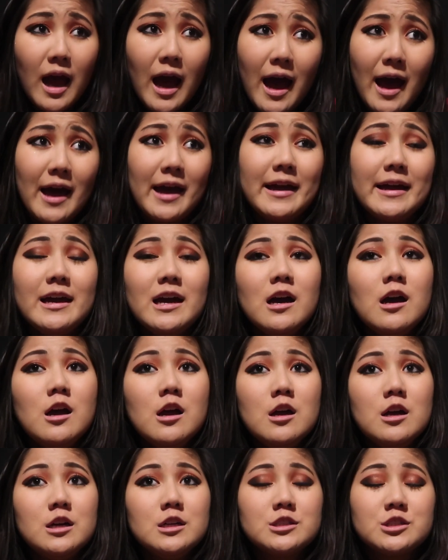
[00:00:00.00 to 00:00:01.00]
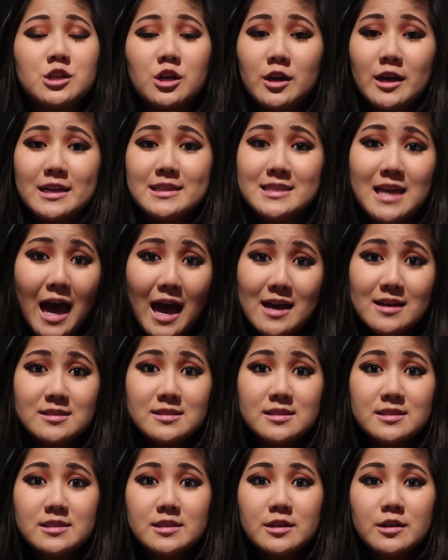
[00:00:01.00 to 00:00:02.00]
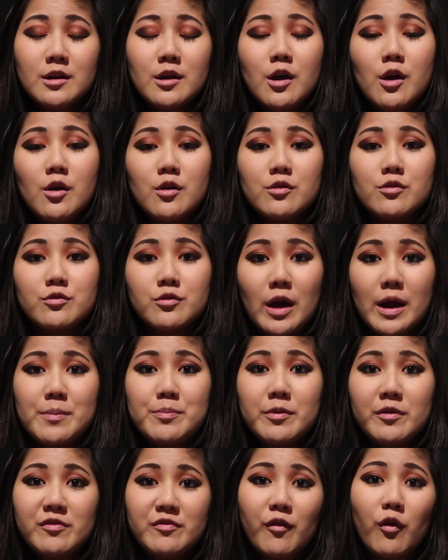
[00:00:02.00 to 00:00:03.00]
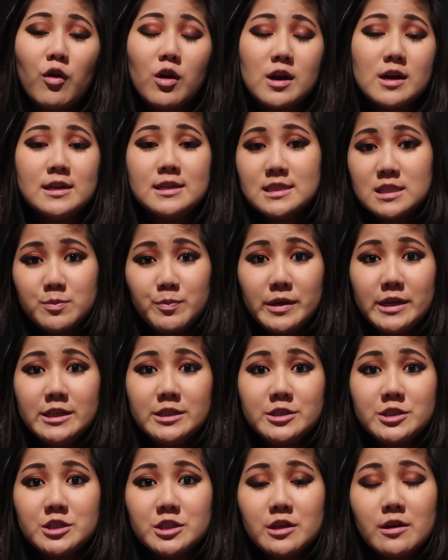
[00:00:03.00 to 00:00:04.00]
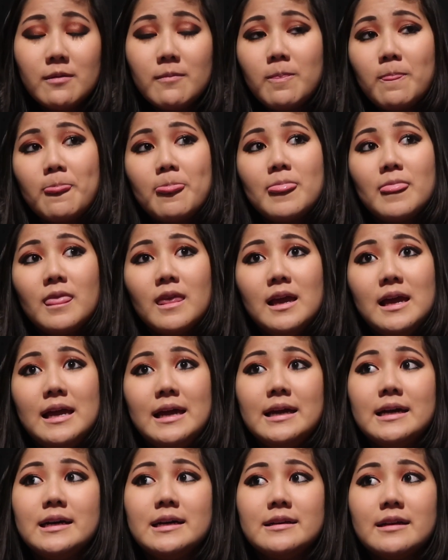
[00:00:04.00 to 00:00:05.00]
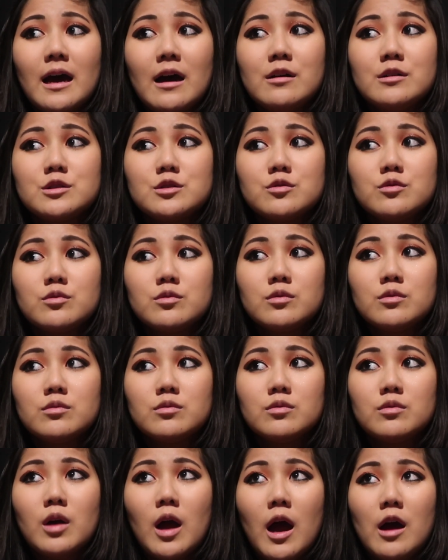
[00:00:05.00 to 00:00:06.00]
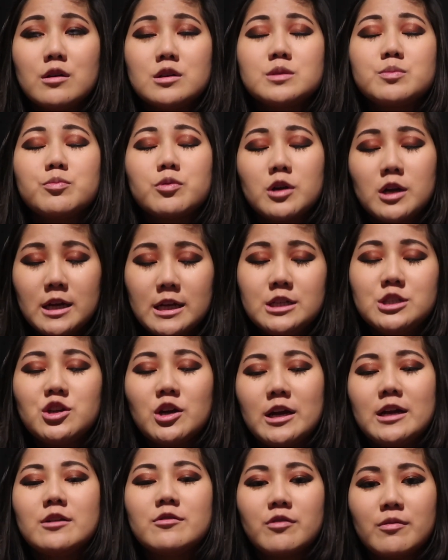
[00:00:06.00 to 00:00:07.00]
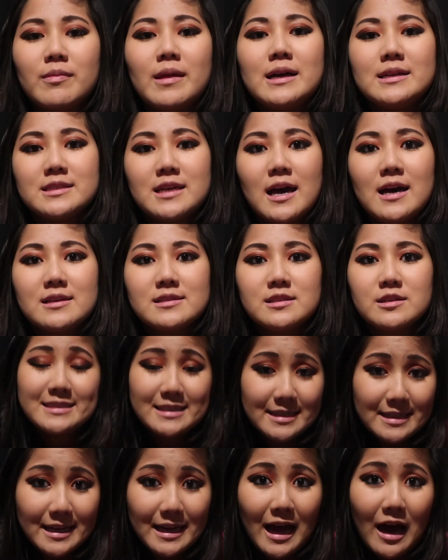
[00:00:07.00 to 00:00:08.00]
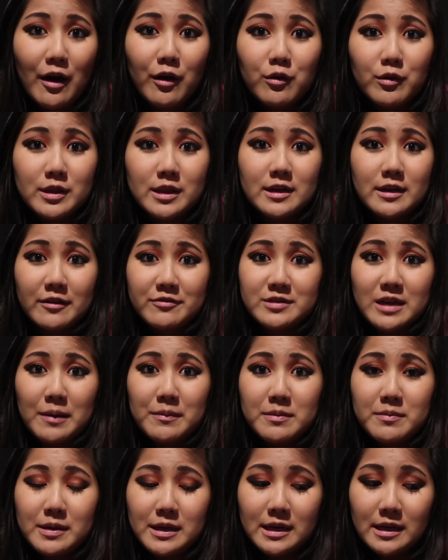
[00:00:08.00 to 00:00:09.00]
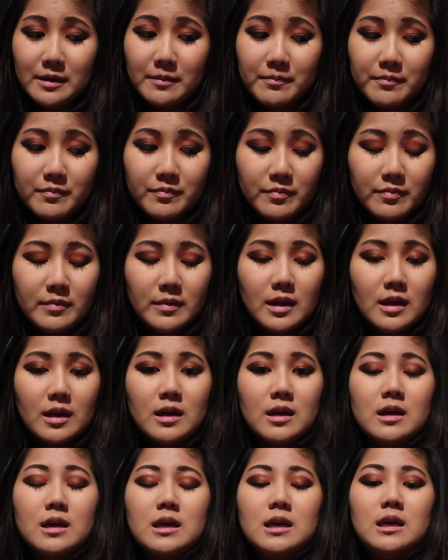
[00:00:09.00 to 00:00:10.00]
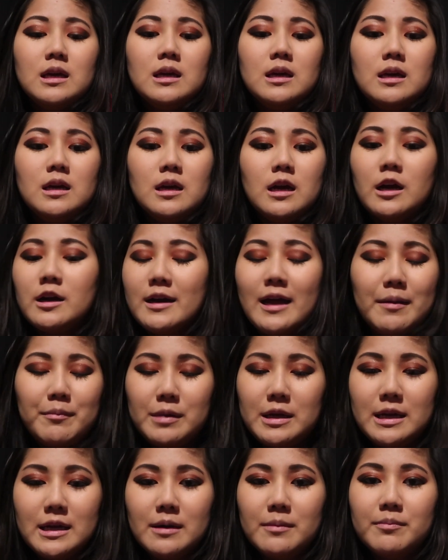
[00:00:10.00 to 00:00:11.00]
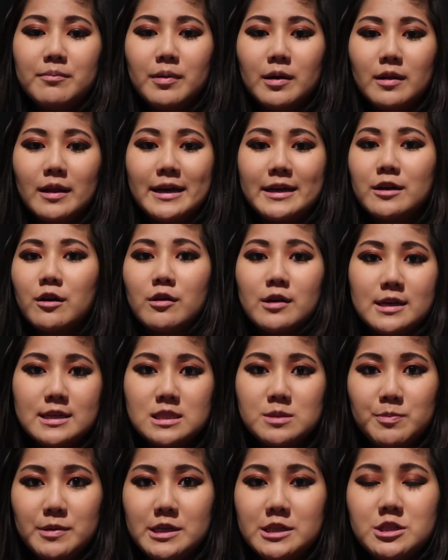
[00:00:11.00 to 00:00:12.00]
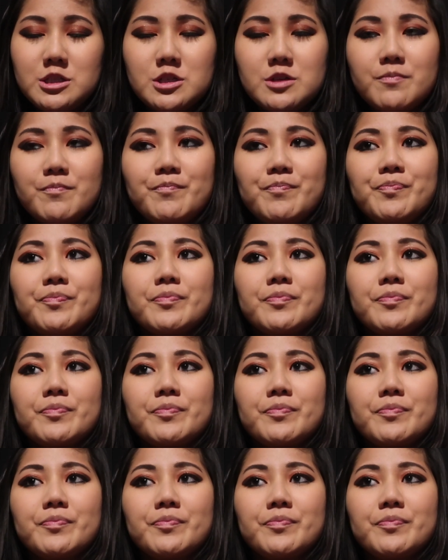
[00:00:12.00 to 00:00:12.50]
I took a test right before his speech, and I was pretty drained from that test. I did get out with enough time to meet him, or not meet him, but like go to his speech.